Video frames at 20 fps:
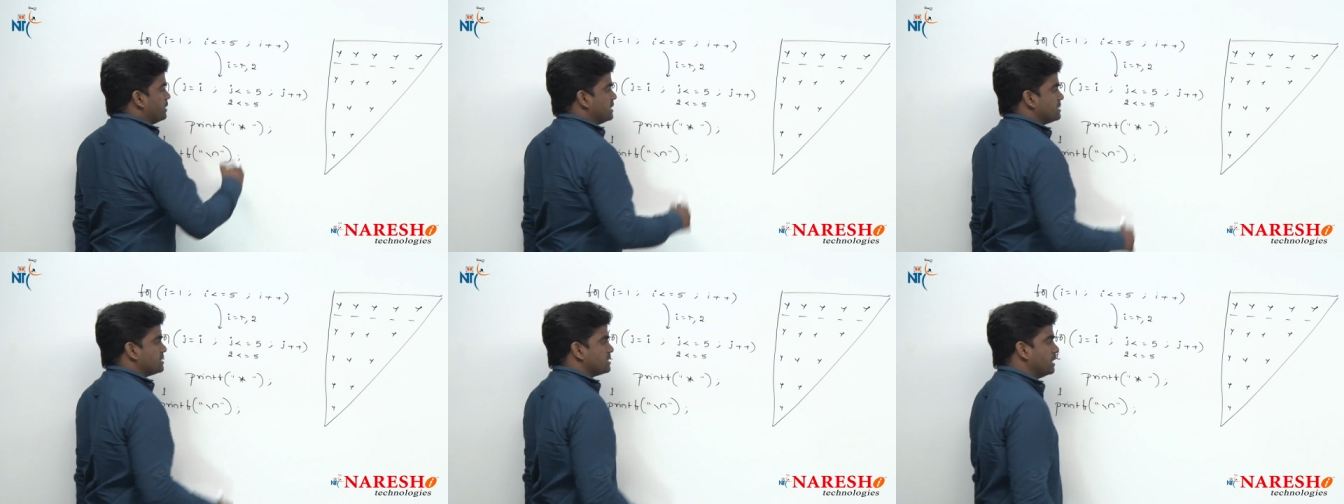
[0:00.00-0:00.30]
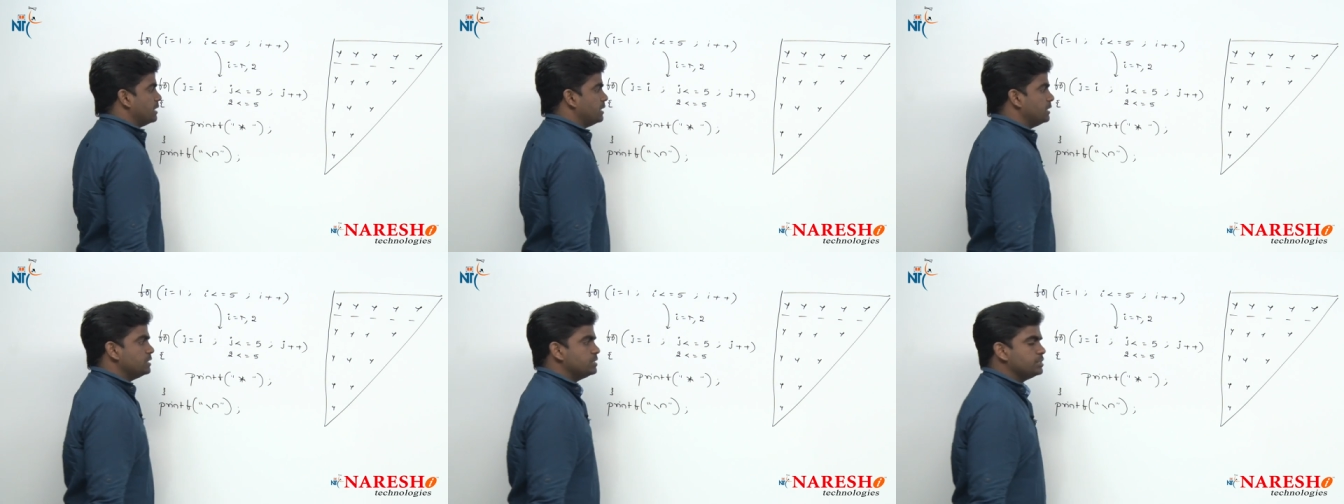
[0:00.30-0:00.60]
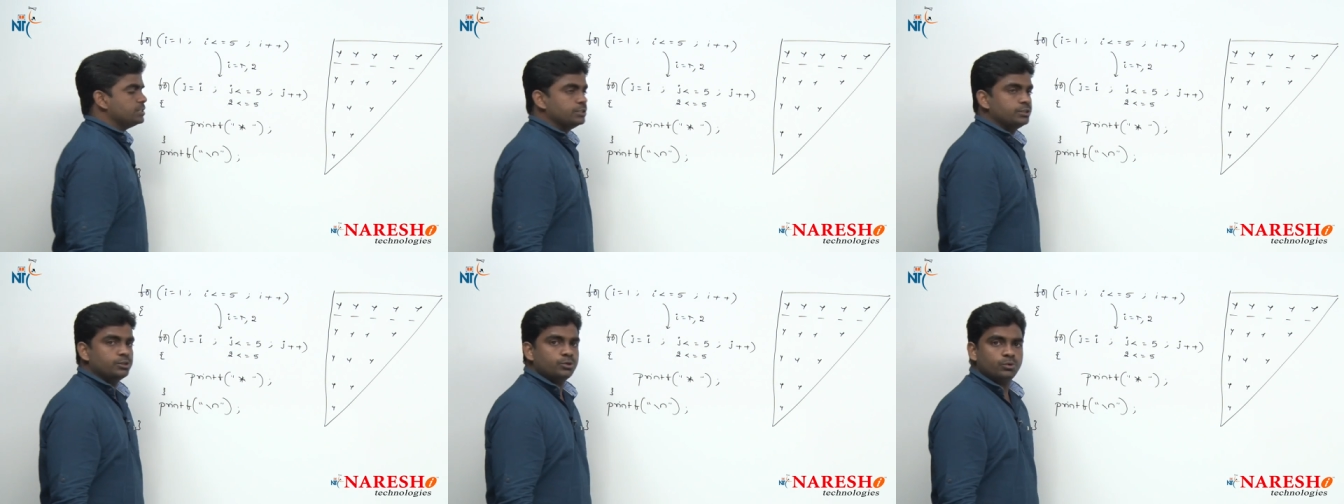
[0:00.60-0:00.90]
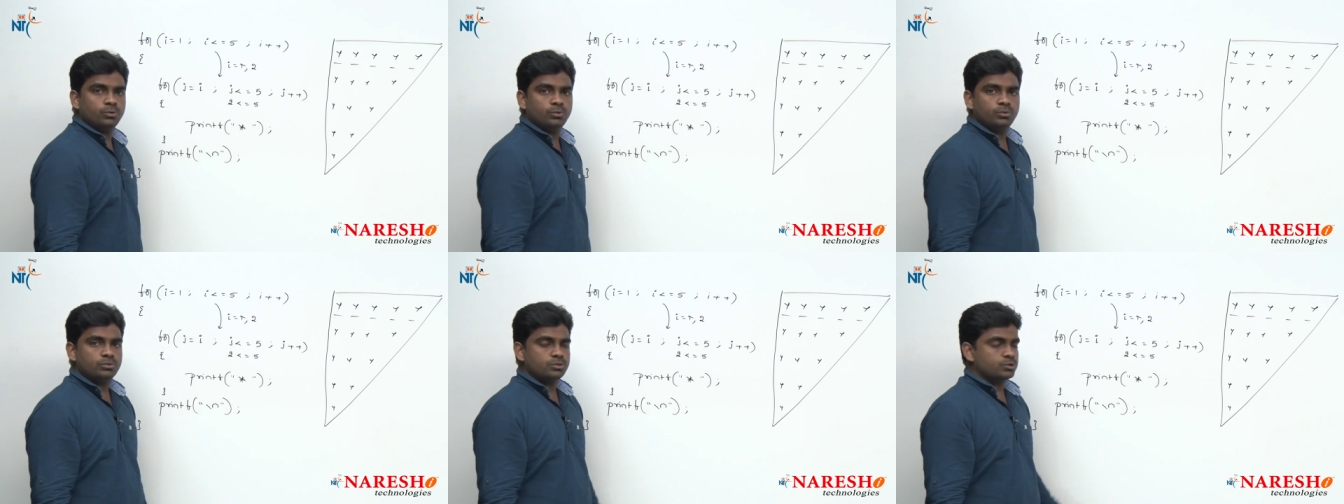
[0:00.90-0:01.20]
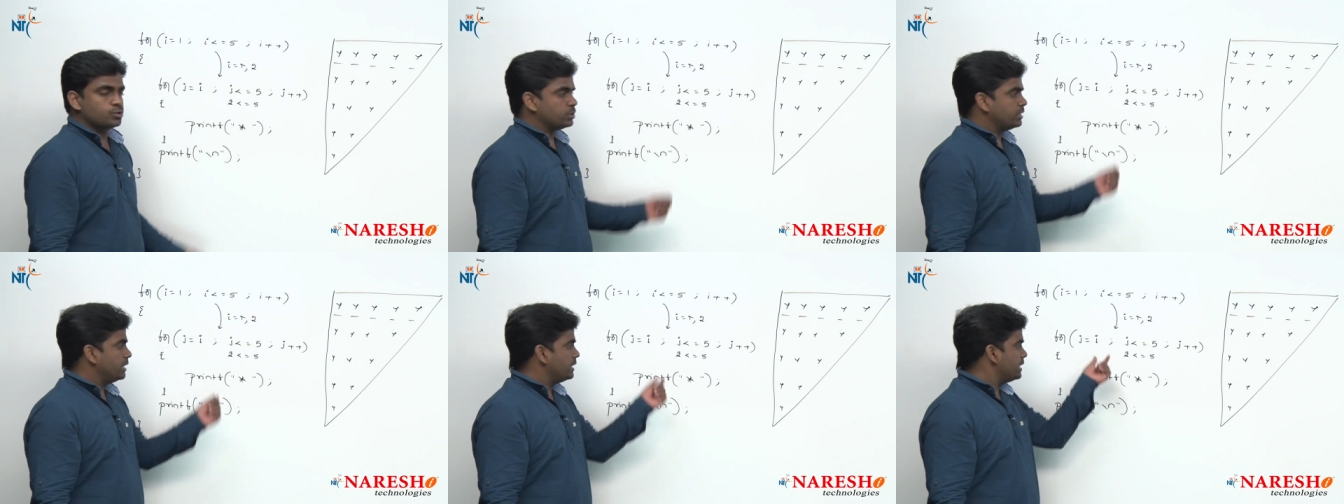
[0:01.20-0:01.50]
yes, condition true,
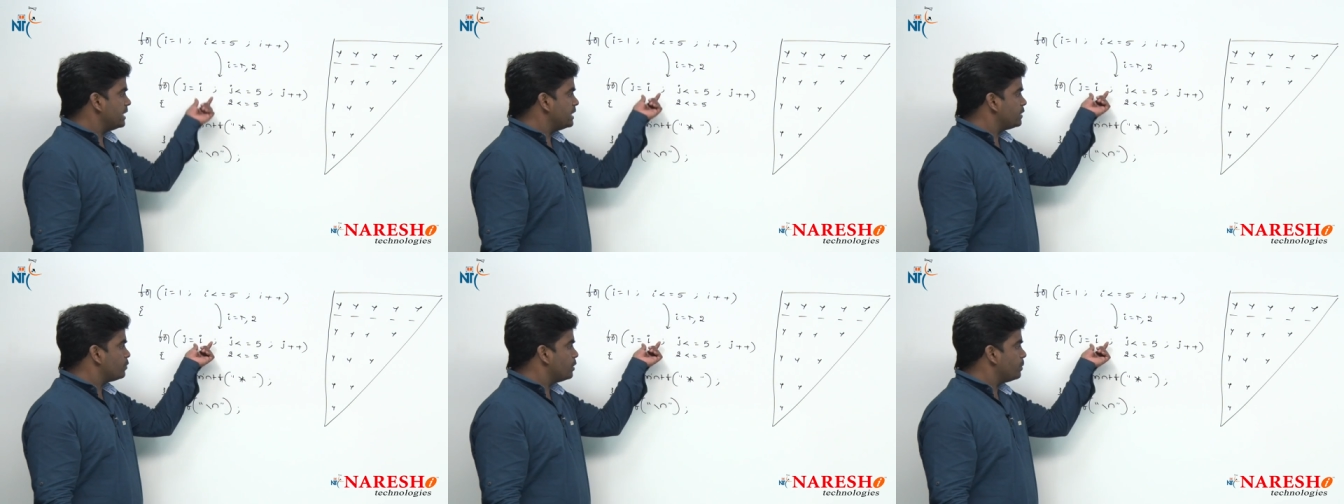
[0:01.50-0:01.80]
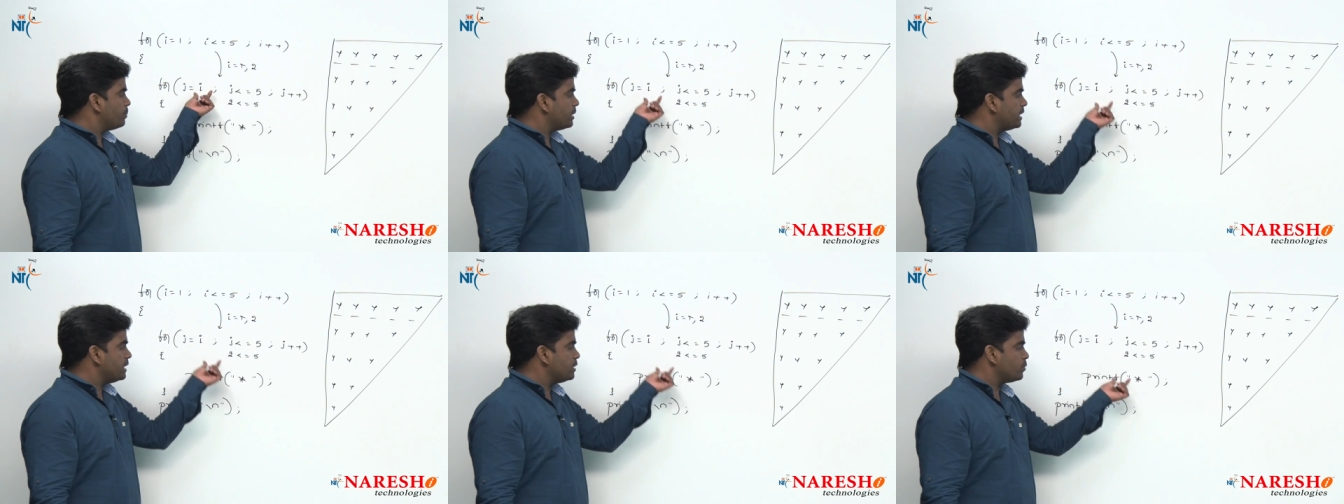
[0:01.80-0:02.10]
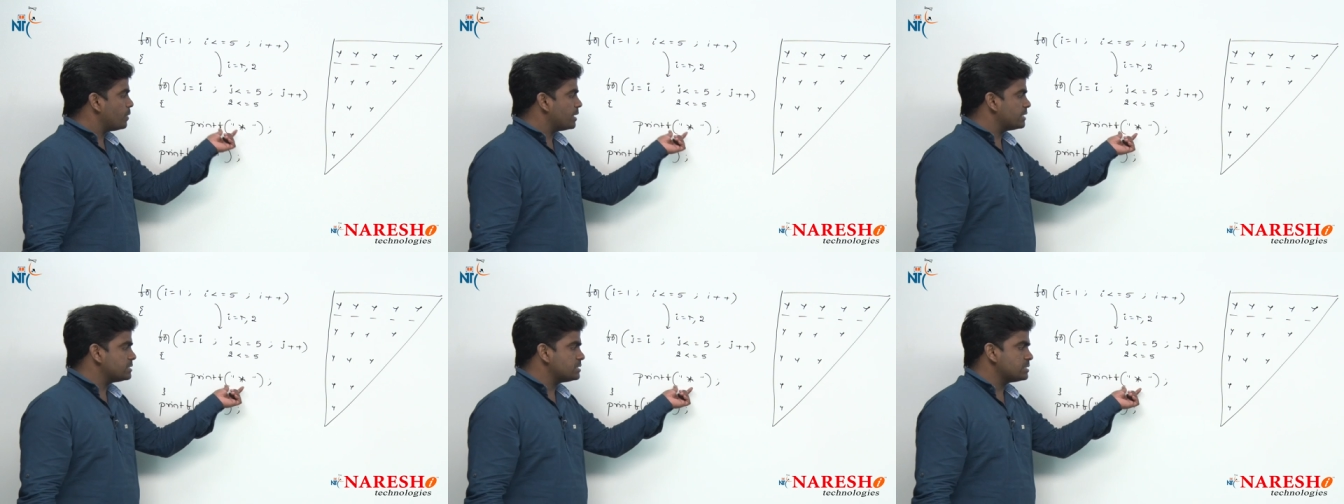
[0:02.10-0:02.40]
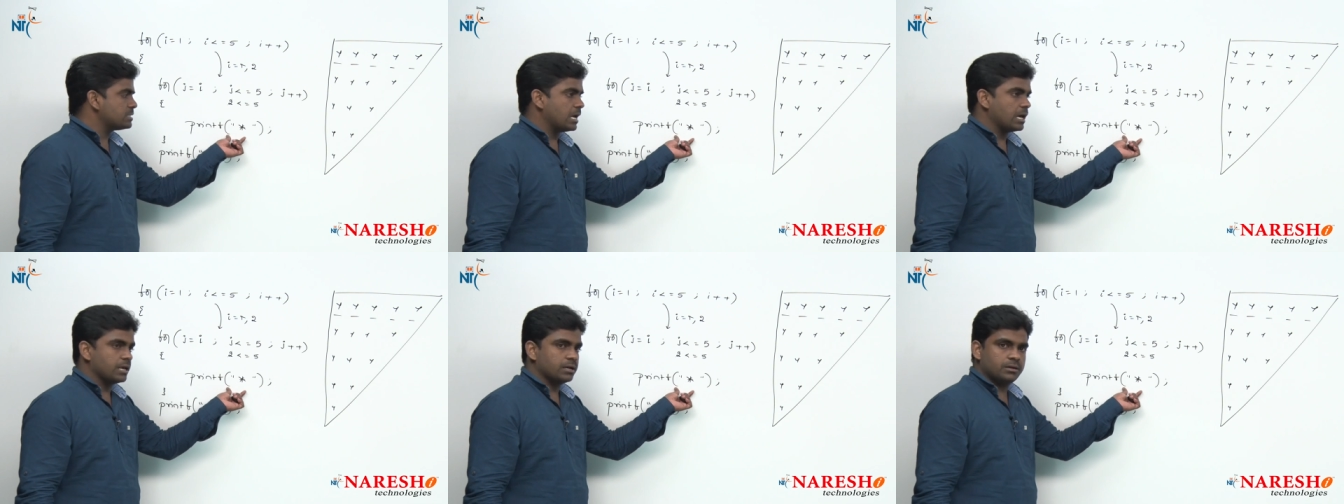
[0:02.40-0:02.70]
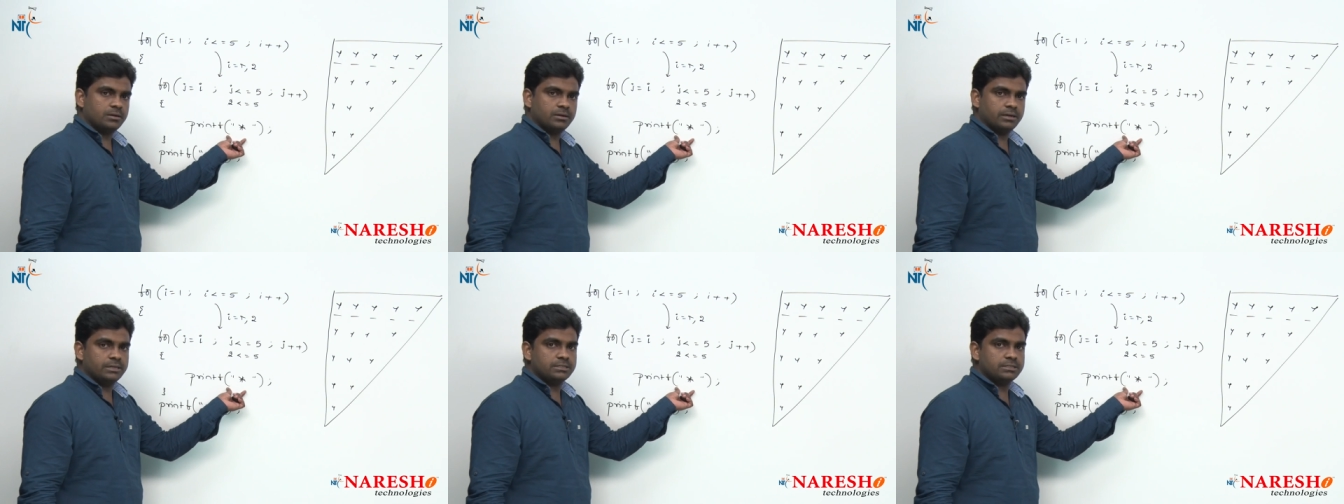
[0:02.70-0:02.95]
so that it will print 1 star.